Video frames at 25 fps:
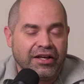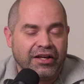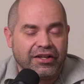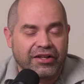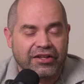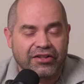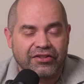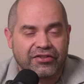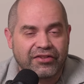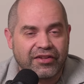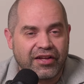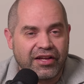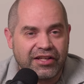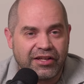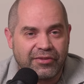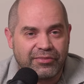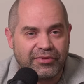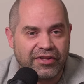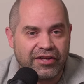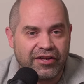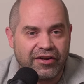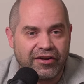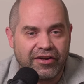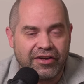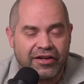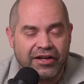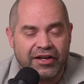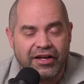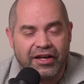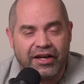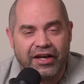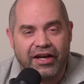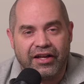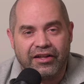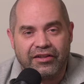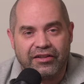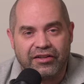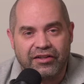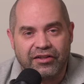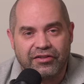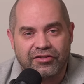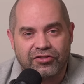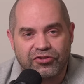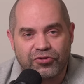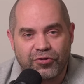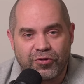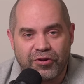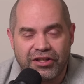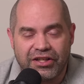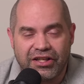You can sign up there and
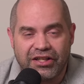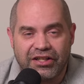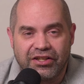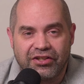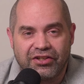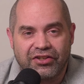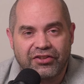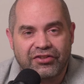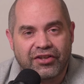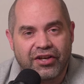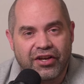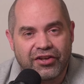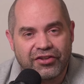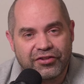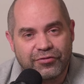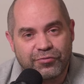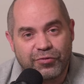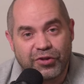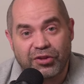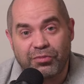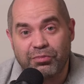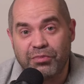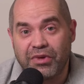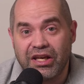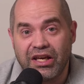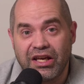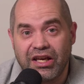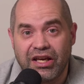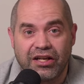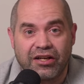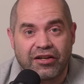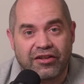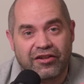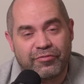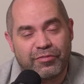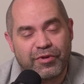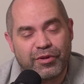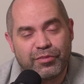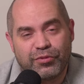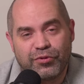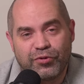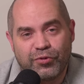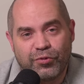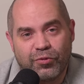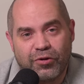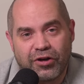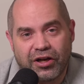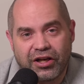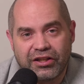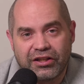join in a discussion with me and other people who
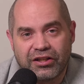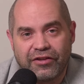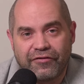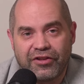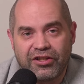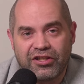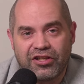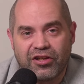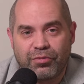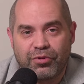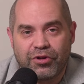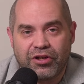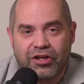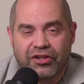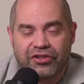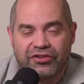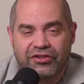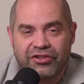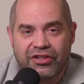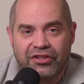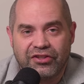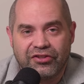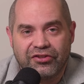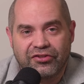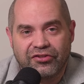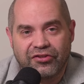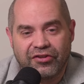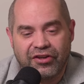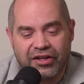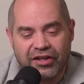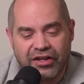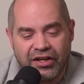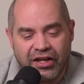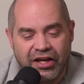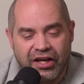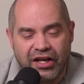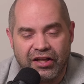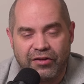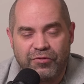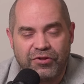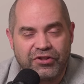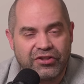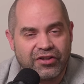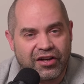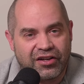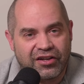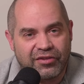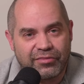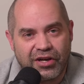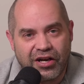work in the video production industry. And we
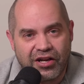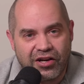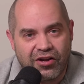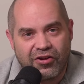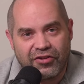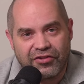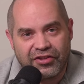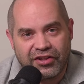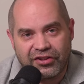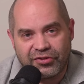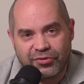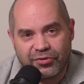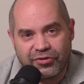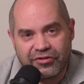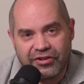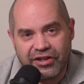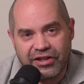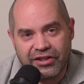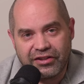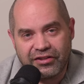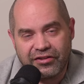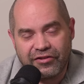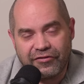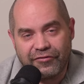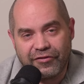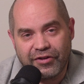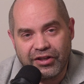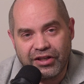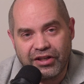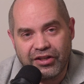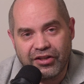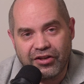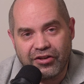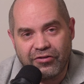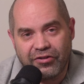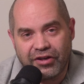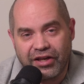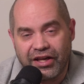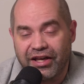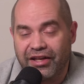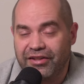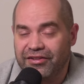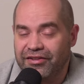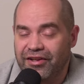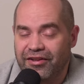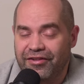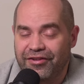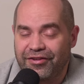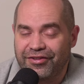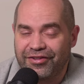talk about all things related to video
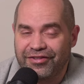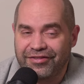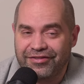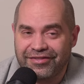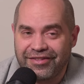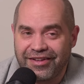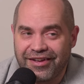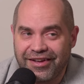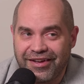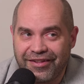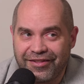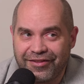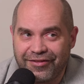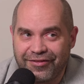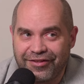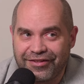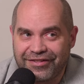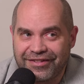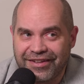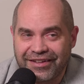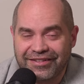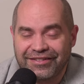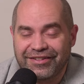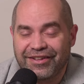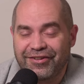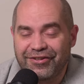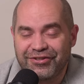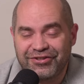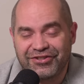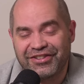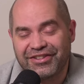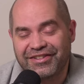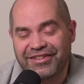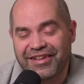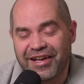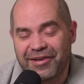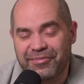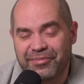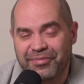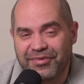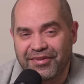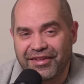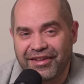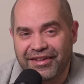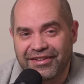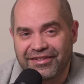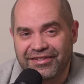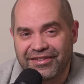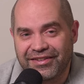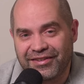and other, other technology type
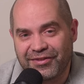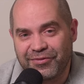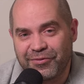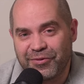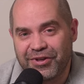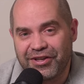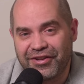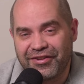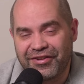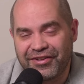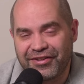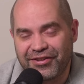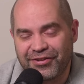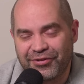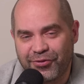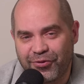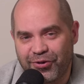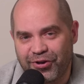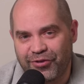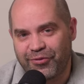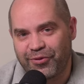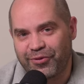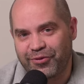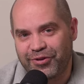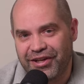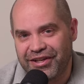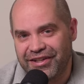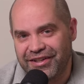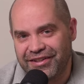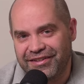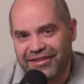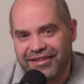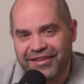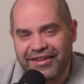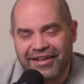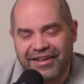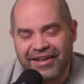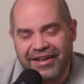things as well that are sort of related